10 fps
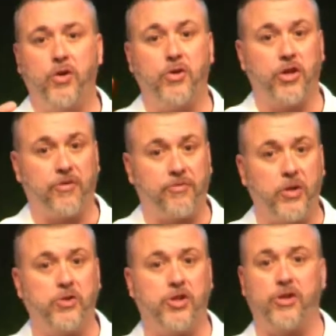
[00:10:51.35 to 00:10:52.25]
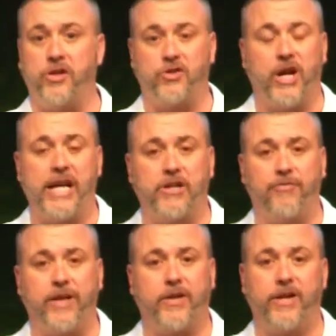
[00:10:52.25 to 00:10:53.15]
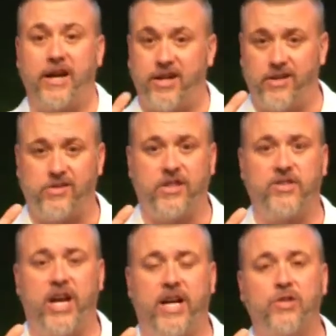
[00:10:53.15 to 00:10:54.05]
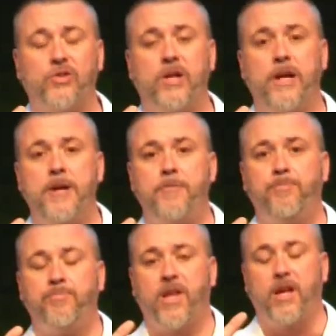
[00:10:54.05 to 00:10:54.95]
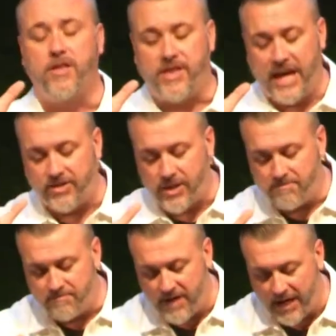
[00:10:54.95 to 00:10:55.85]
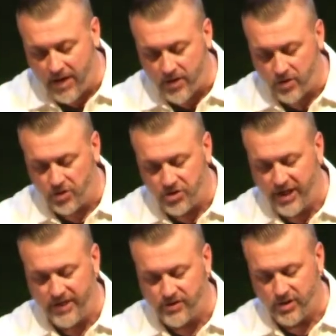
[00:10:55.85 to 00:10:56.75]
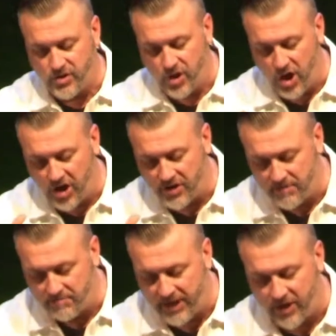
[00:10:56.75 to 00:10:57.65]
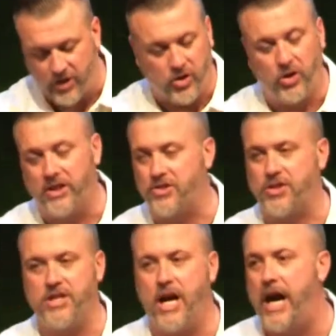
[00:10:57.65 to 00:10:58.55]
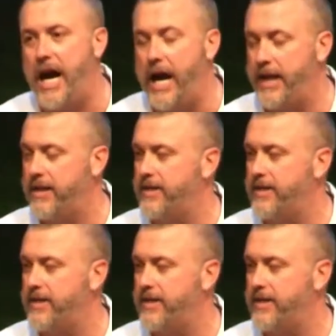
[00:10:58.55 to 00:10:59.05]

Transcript: your future, you're trying to figure it out. Here's the test. That the miracle, chances are, the miracle is not